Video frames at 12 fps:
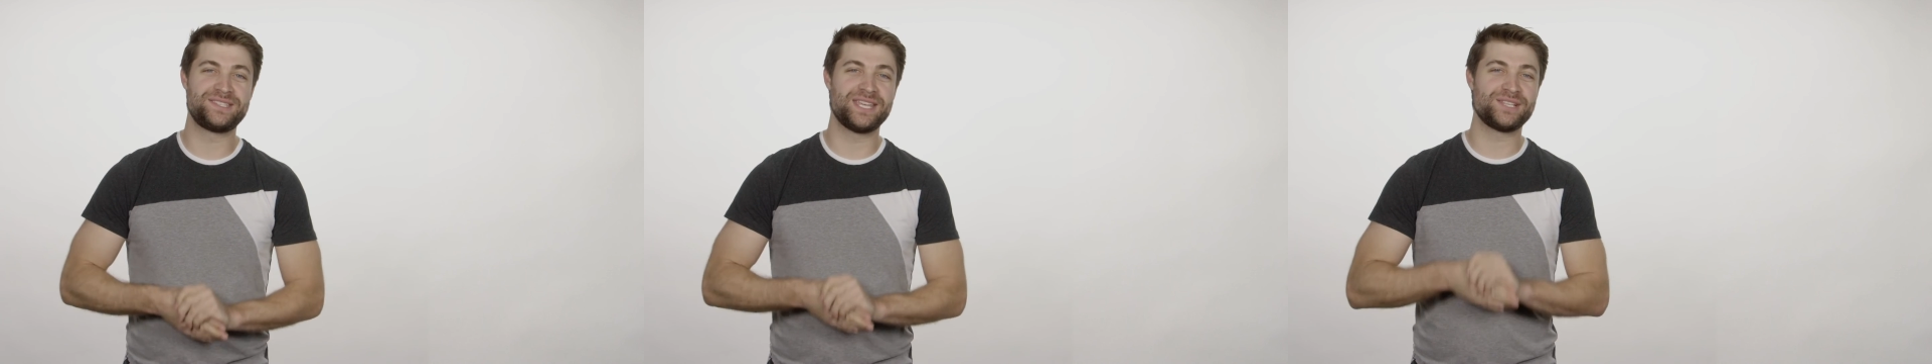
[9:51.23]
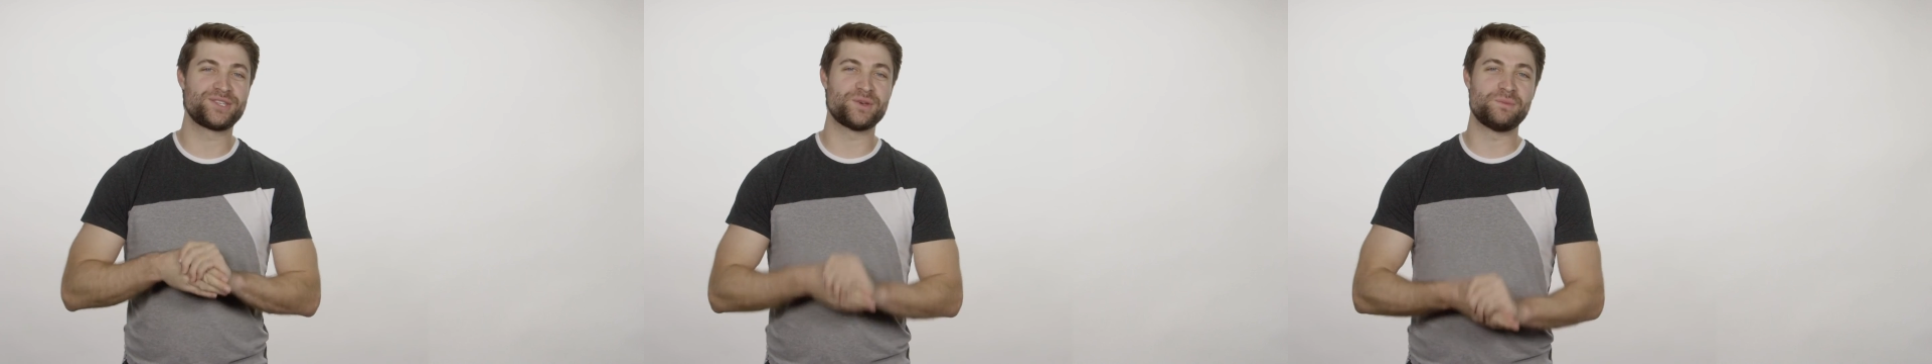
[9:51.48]

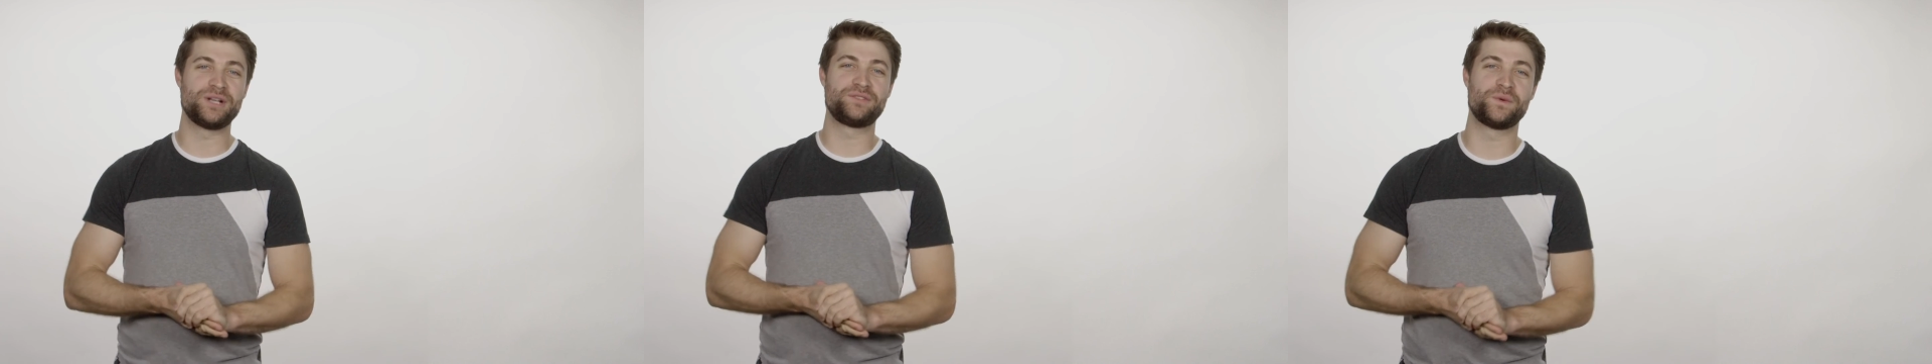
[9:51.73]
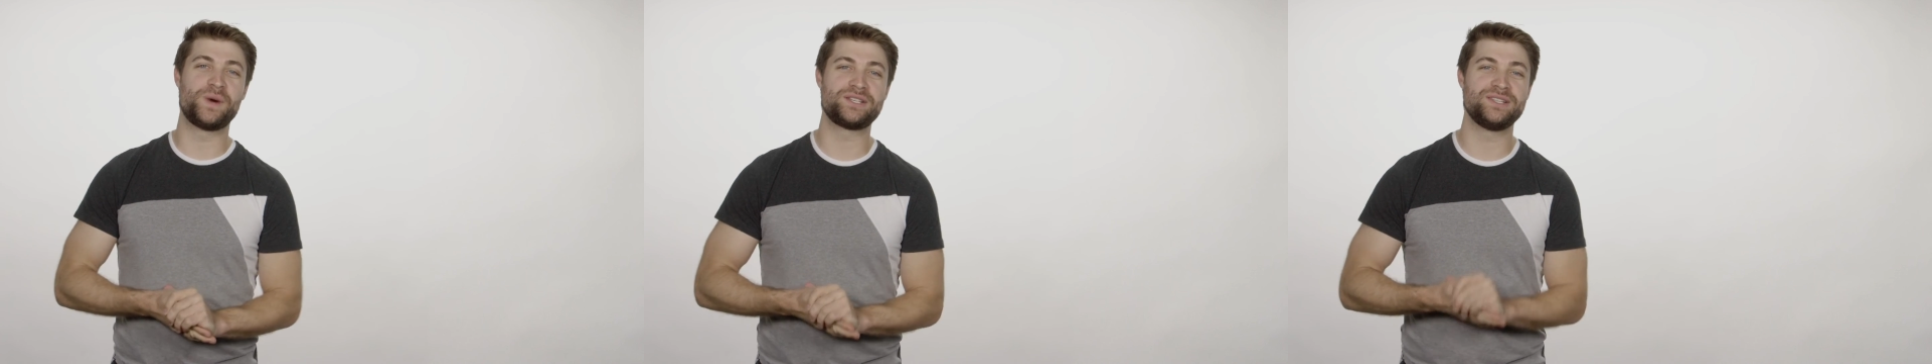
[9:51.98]
Thanks so much
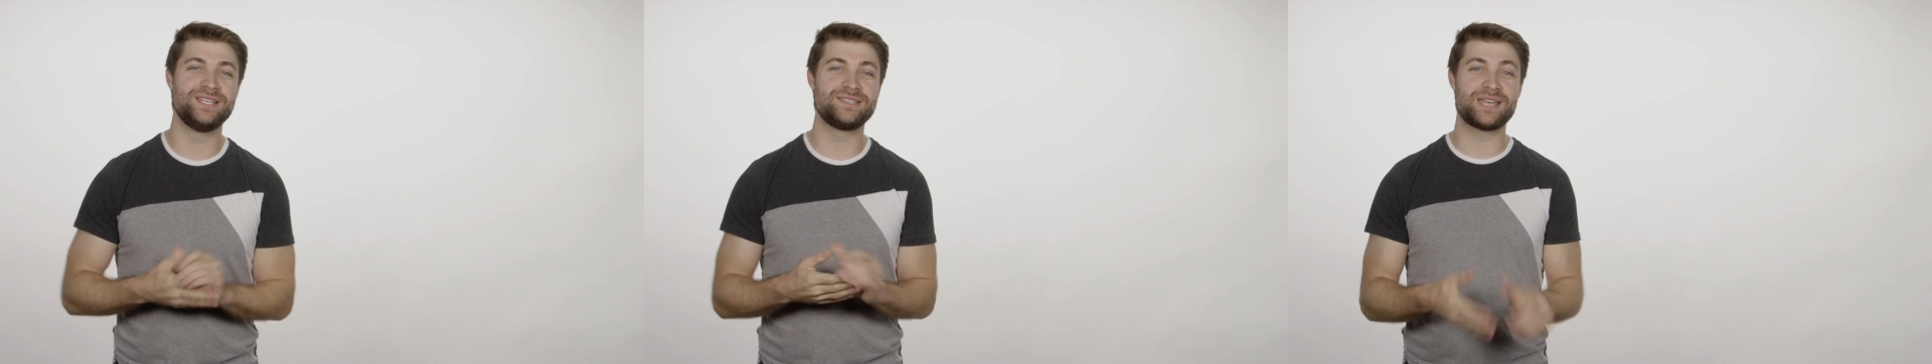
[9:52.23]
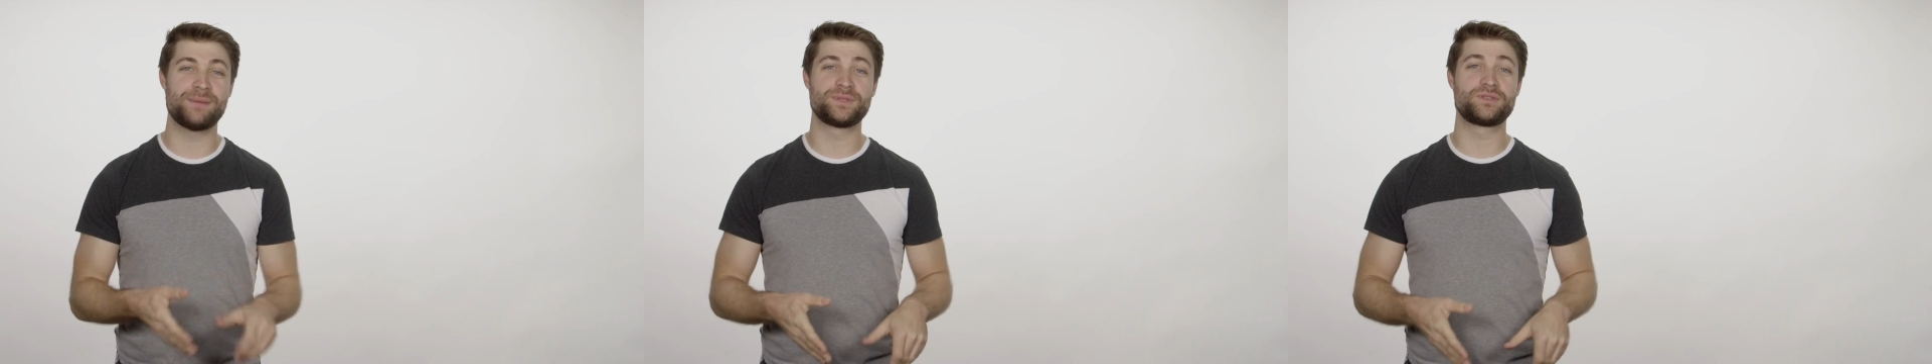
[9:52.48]
for watching this
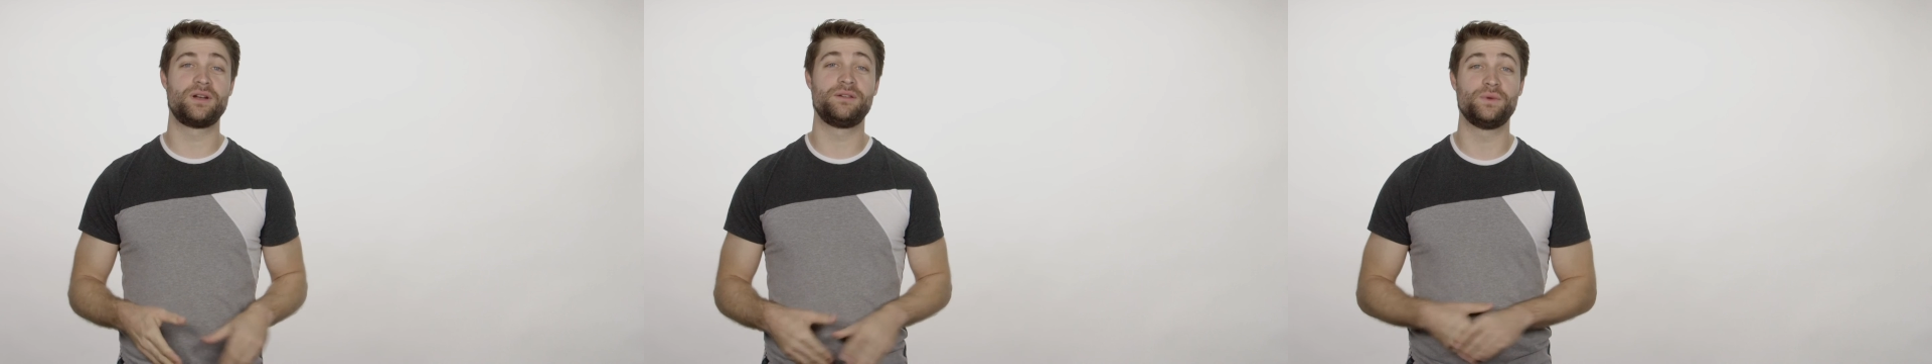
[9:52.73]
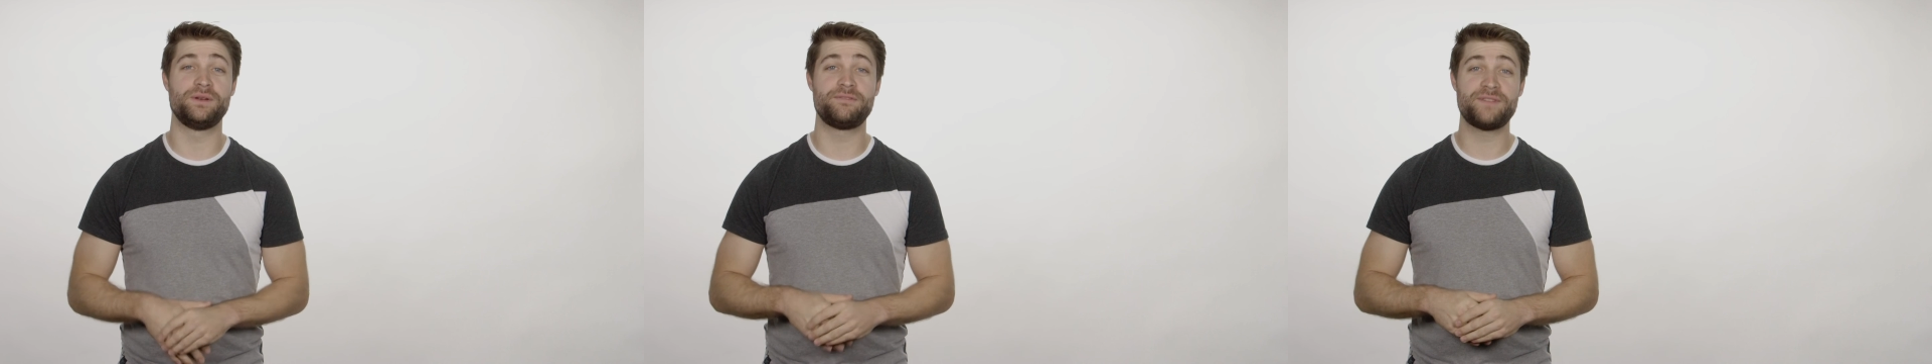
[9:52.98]
episode of
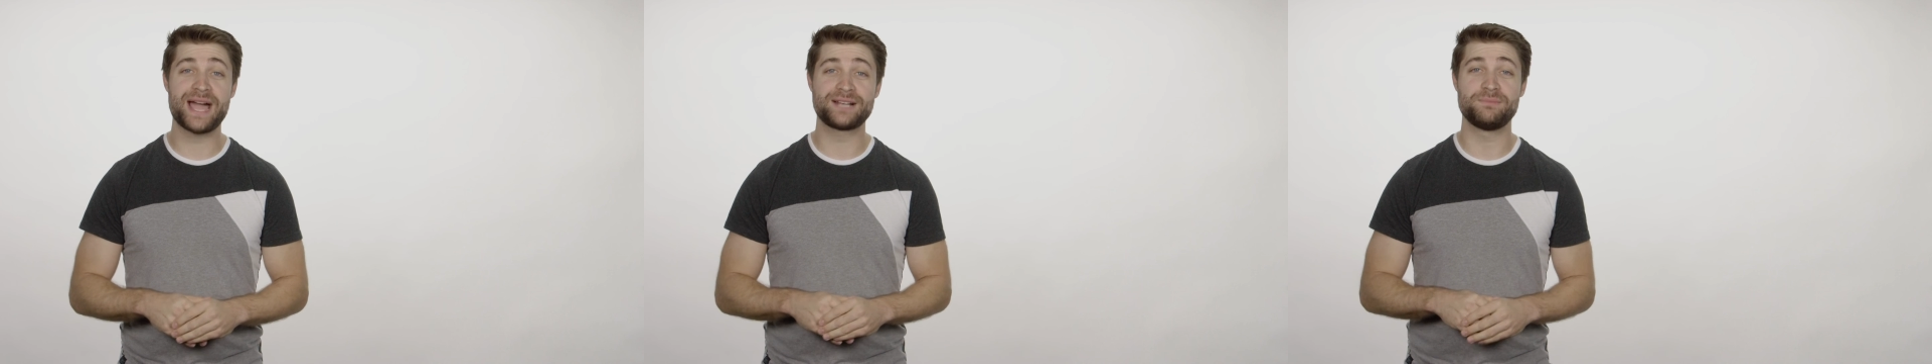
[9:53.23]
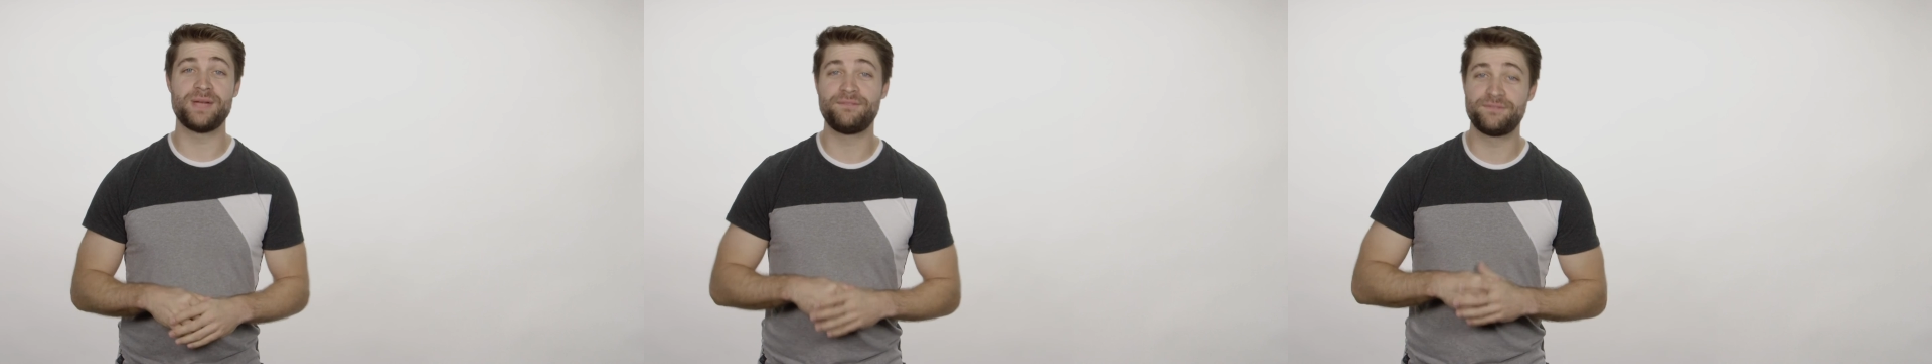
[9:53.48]
When
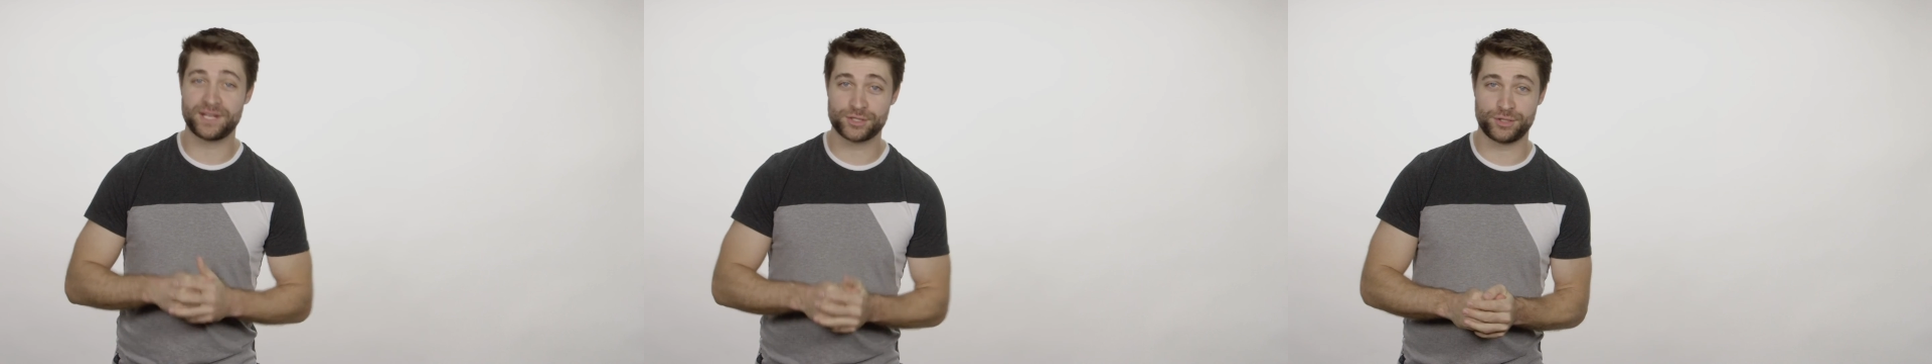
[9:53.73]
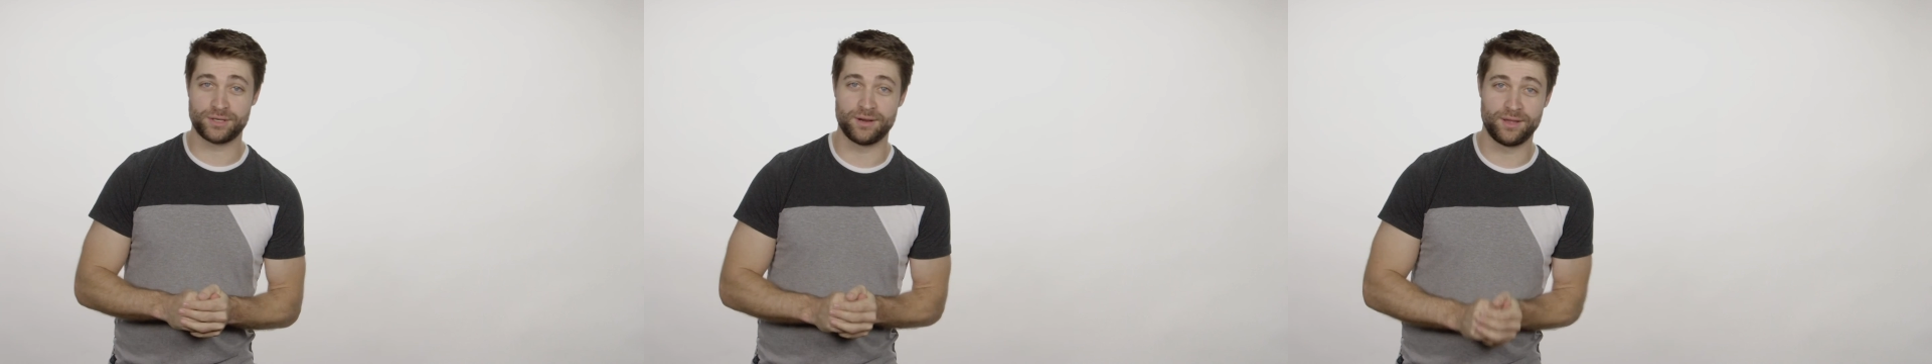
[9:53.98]
Fact Met
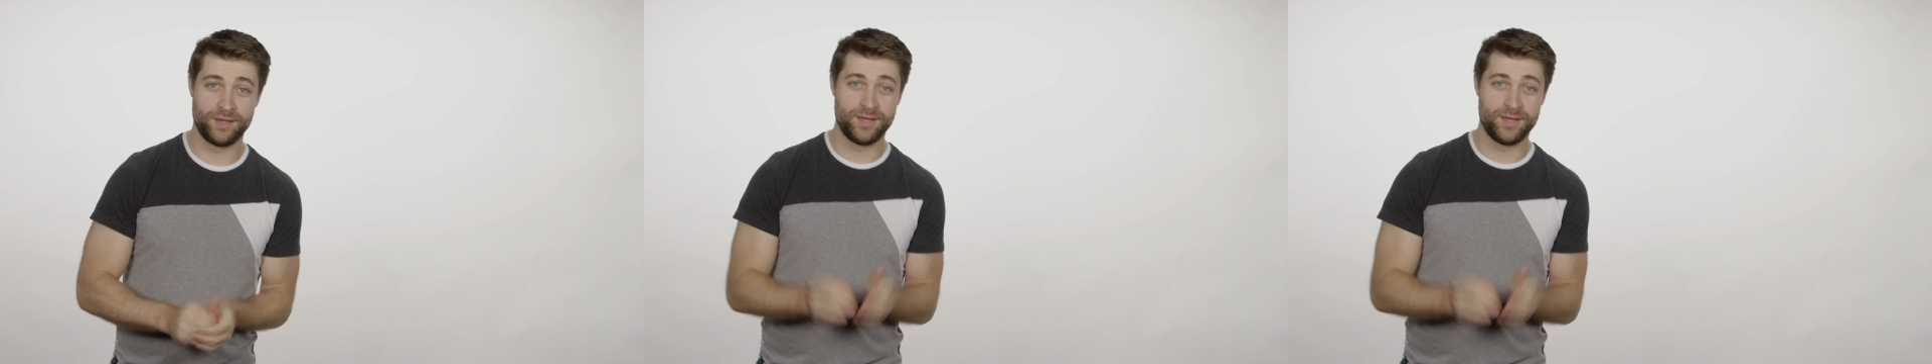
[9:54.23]
Fiction.